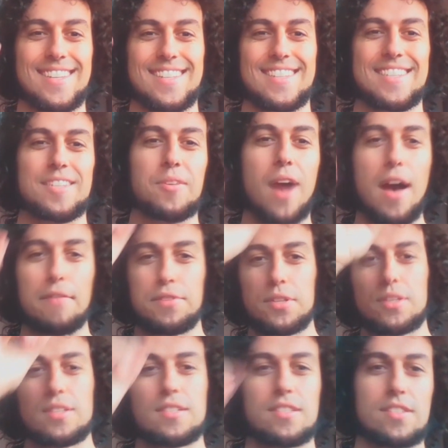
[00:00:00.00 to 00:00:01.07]
you have to
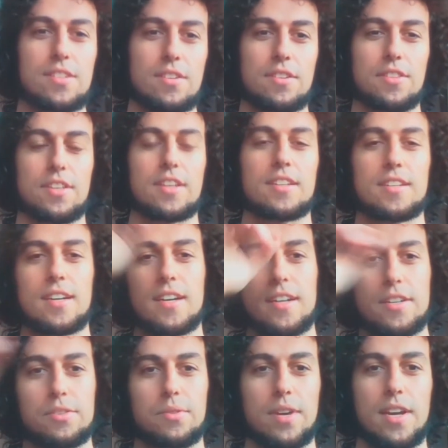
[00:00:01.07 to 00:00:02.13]
consider the
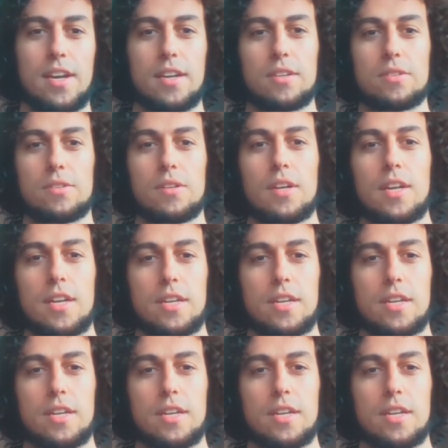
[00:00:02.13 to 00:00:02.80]
entire triangle